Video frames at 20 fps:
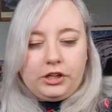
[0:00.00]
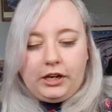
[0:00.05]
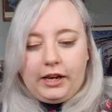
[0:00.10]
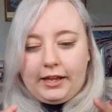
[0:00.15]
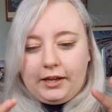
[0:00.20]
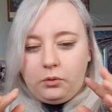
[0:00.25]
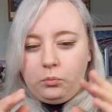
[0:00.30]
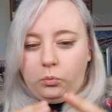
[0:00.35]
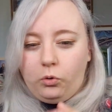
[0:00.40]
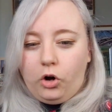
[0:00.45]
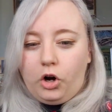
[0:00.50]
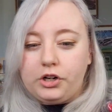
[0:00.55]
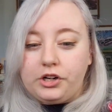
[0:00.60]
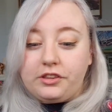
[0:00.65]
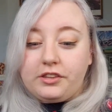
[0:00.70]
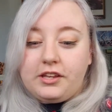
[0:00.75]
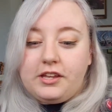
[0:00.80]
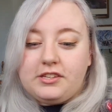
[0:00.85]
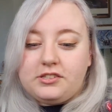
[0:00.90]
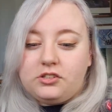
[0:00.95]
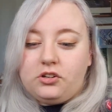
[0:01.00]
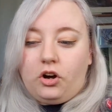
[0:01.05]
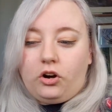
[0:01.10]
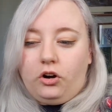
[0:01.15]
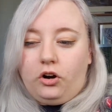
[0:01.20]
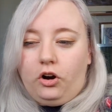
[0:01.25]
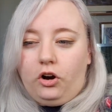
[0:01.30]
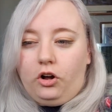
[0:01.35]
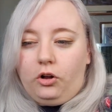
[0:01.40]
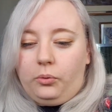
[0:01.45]
like water that is not
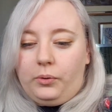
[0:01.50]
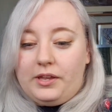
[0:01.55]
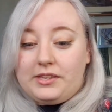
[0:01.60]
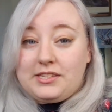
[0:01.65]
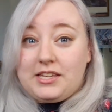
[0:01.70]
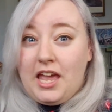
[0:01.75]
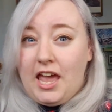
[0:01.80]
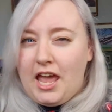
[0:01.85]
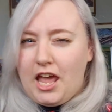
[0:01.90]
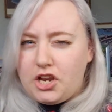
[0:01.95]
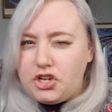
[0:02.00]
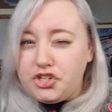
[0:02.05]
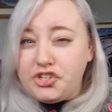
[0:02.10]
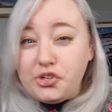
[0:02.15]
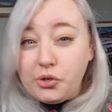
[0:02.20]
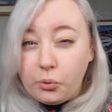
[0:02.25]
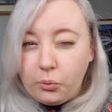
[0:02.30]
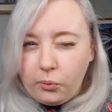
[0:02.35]
always H2O